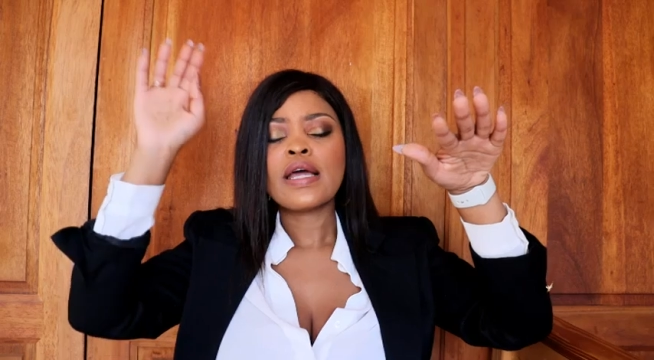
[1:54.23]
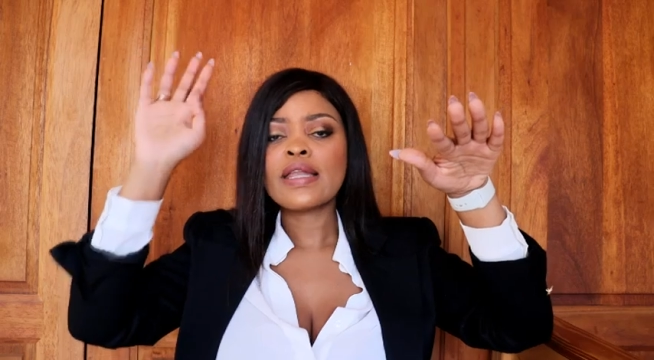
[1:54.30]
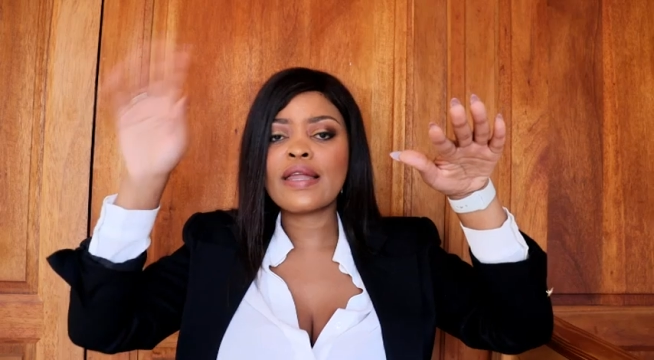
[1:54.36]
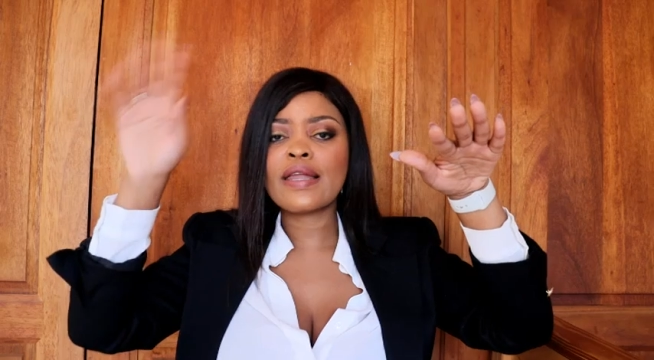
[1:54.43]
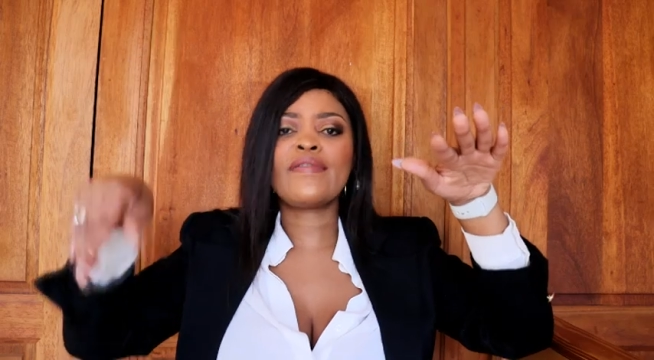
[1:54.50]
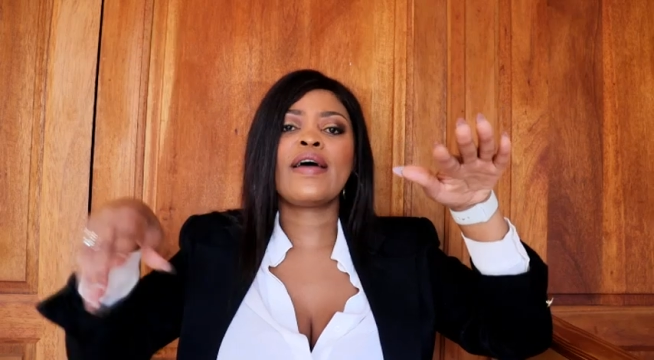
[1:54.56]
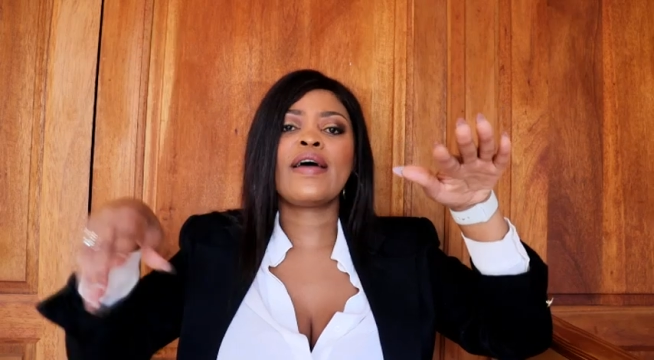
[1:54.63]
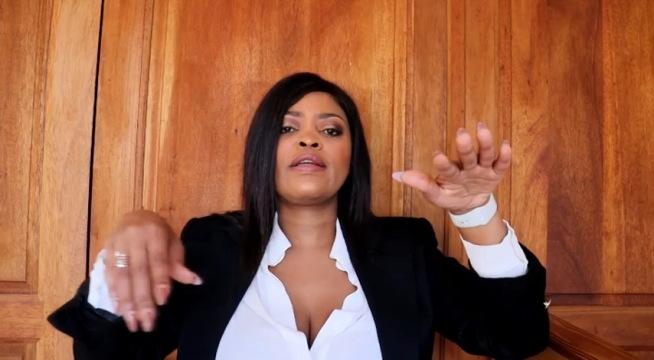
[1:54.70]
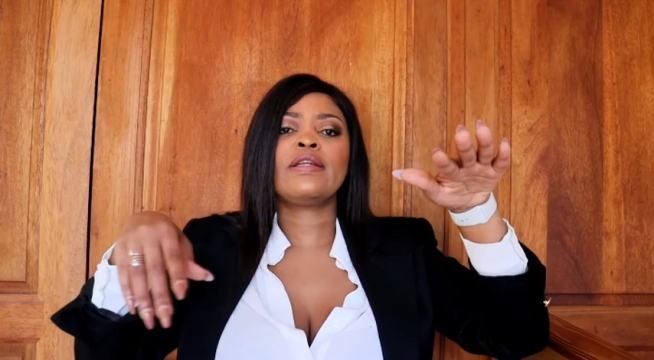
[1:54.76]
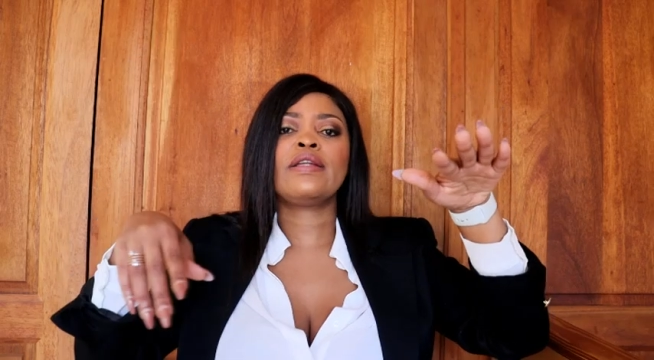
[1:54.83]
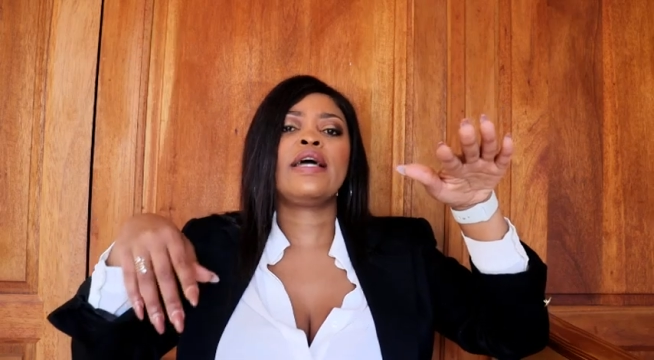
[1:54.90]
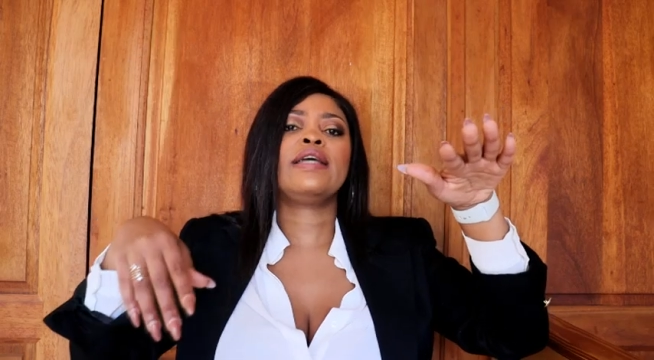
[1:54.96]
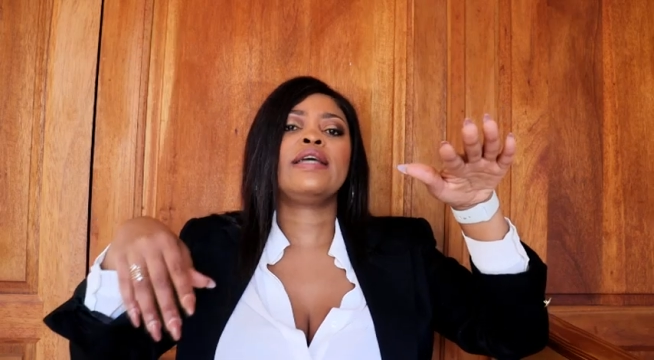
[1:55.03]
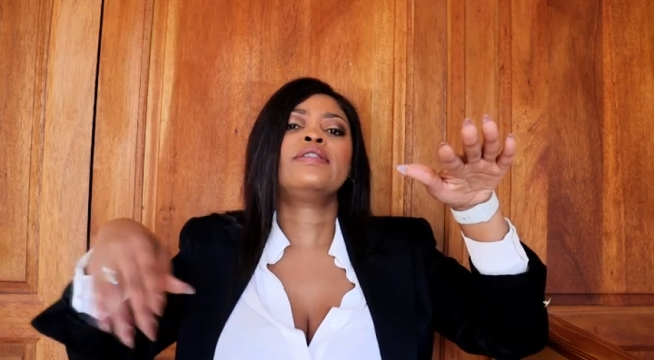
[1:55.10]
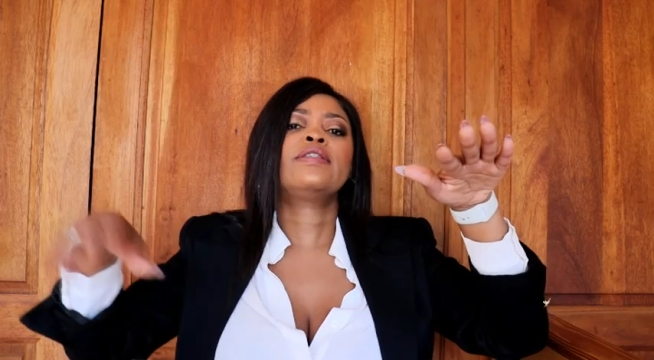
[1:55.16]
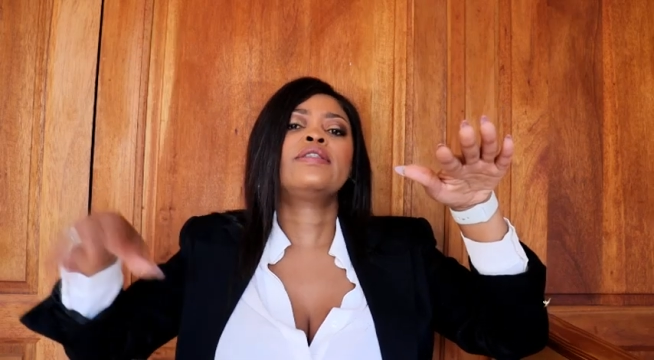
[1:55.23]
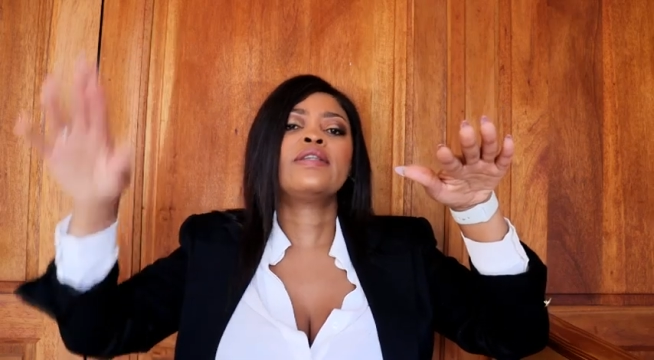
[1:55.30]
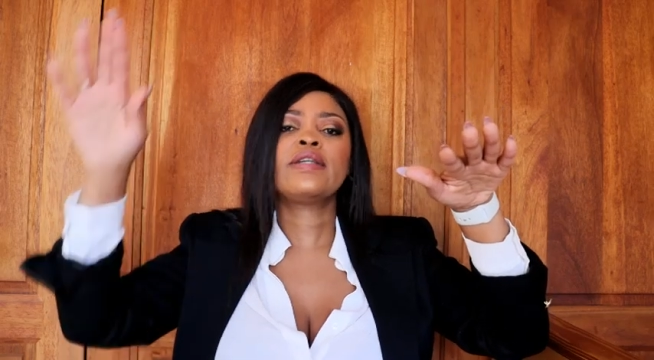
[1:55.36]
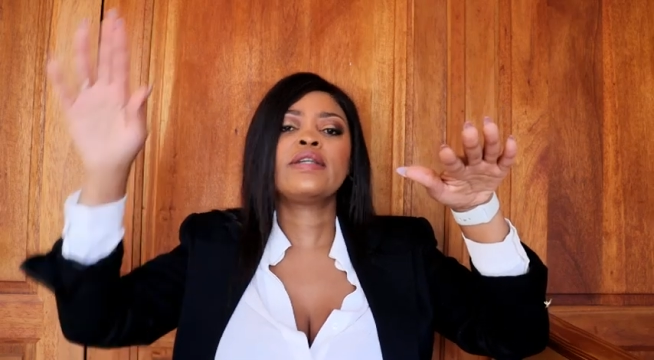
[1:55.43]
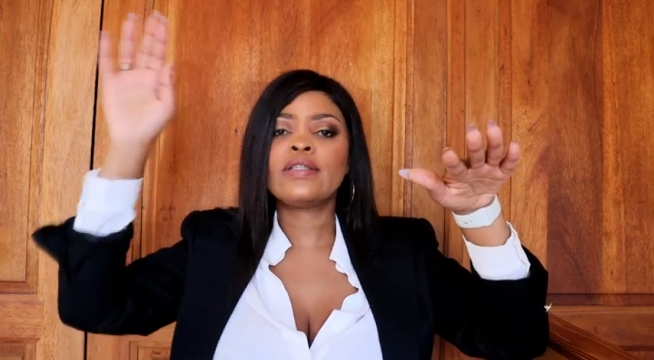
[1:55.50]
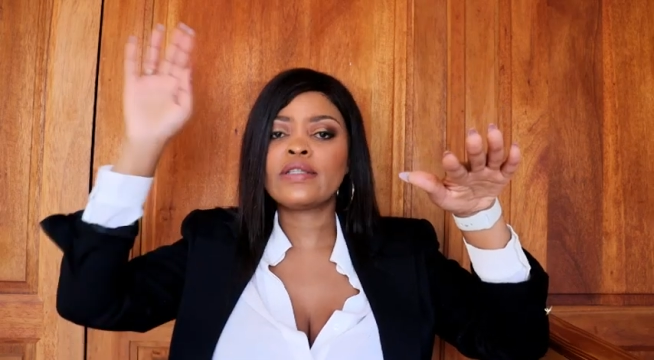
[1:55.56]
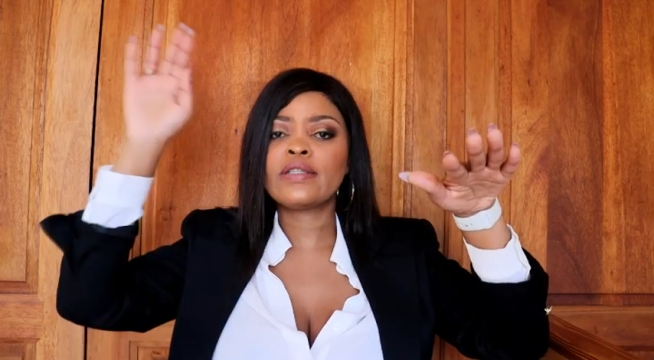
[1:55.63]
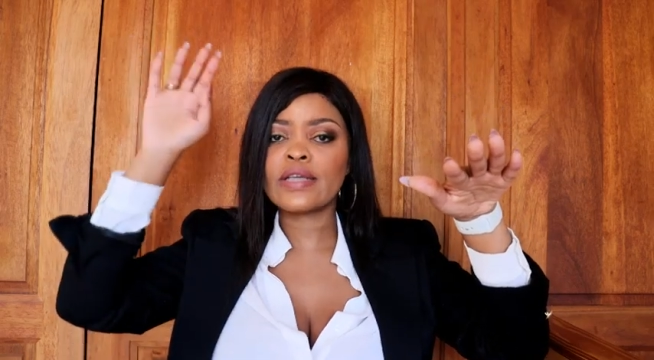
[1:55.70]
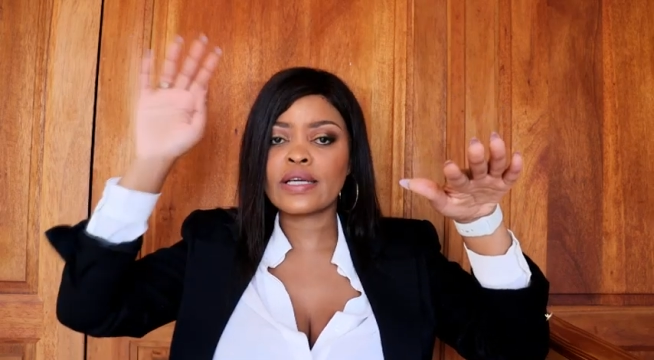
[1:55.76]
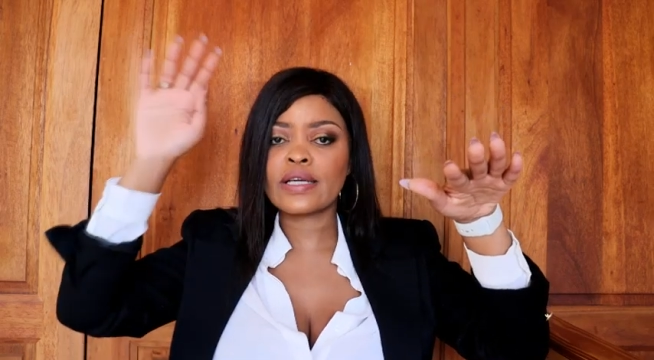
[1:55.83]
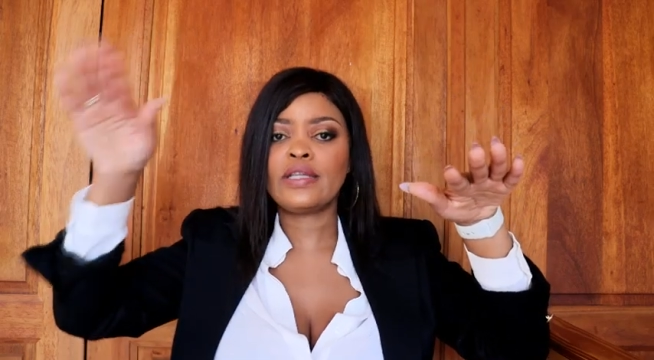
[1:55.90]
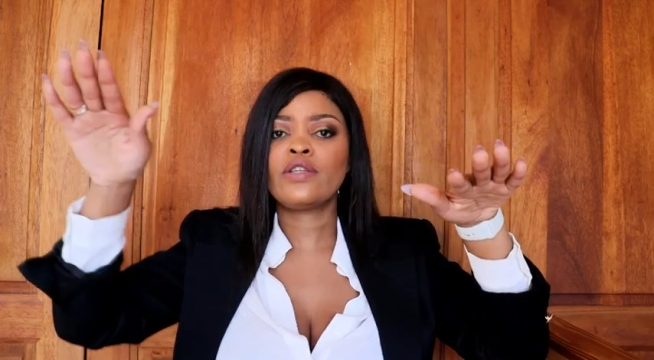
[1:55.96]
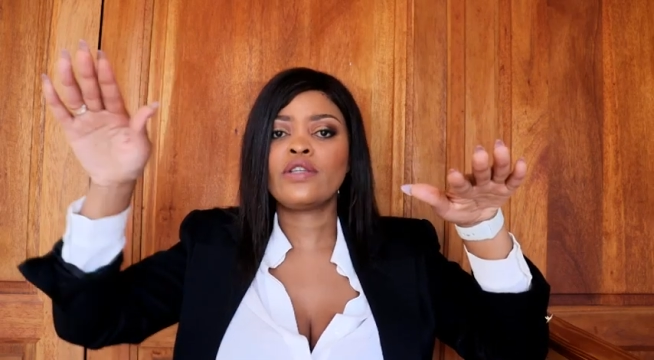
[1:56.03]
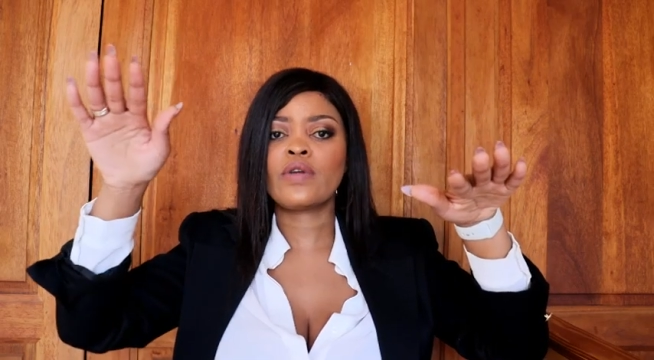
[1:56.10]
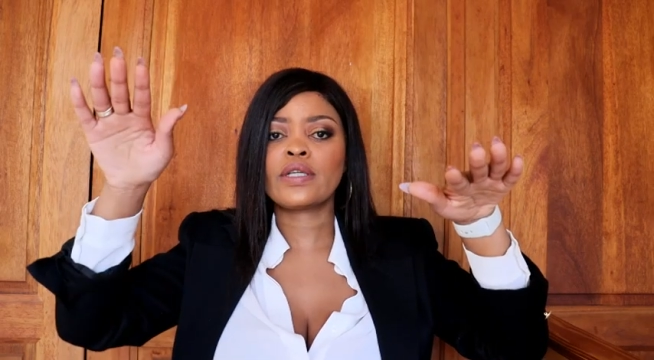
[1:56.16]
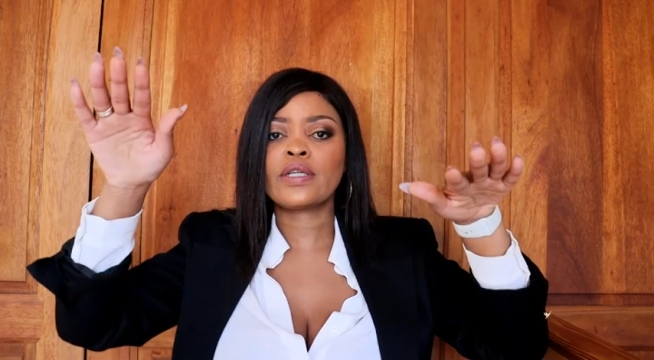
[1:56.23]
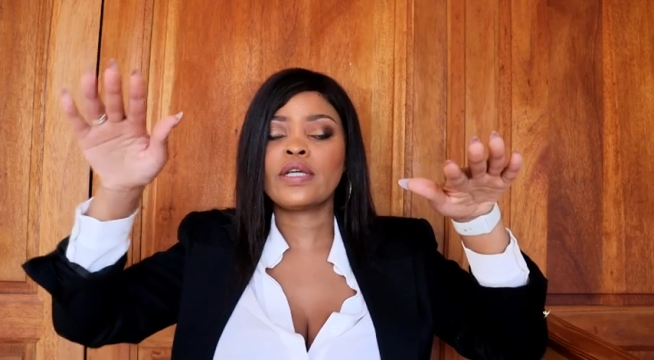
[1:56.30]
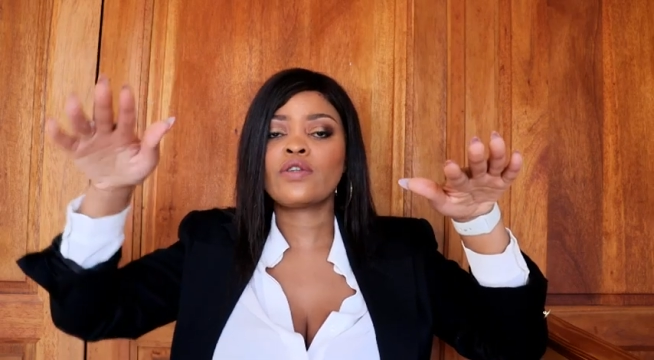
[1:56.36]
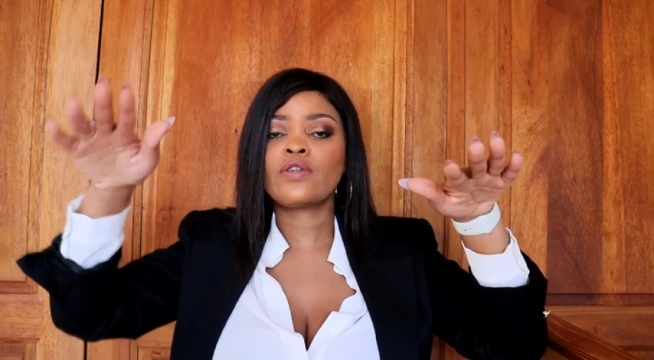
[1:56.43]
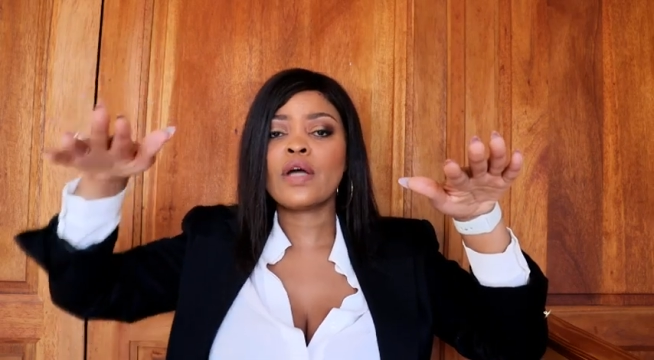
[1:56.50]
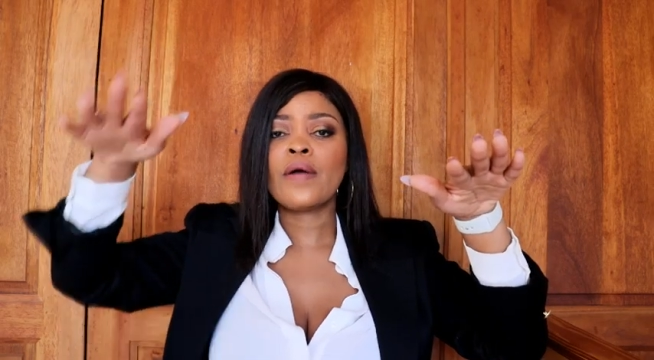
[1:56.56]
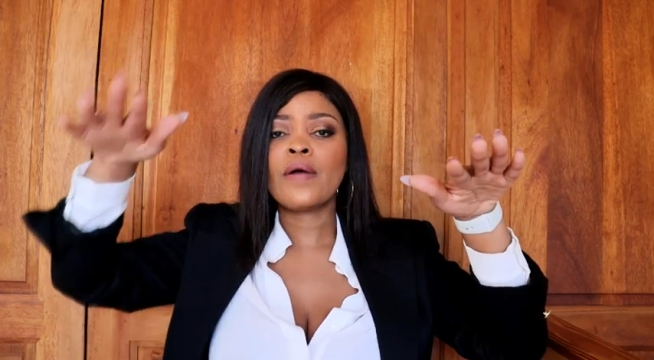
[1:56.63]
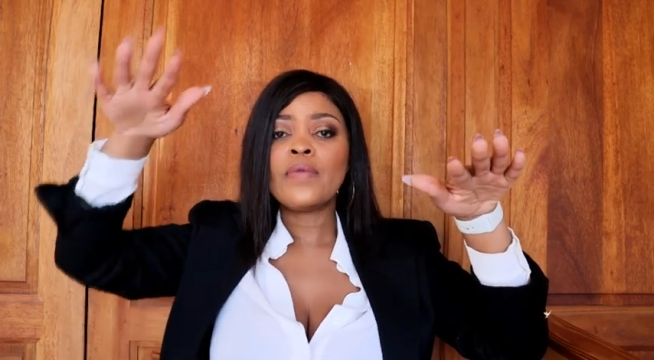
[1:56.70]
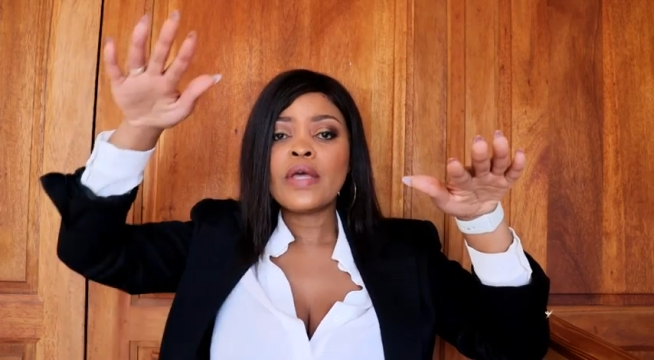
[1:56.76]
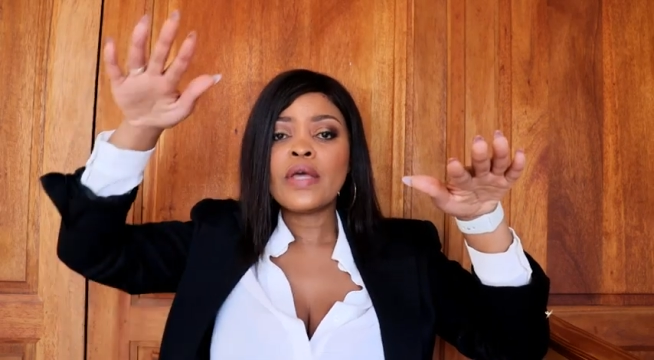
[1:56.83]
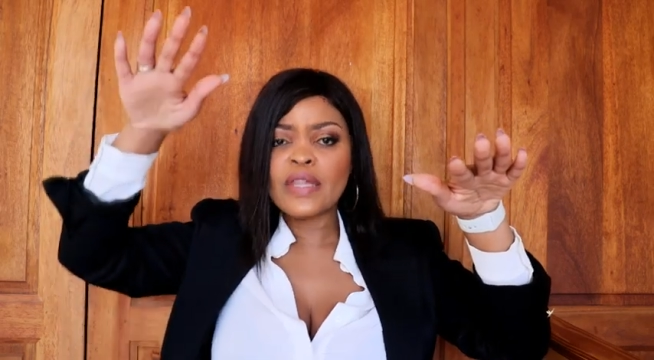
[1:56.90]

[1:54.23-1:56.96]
never had an incident, etc., etc.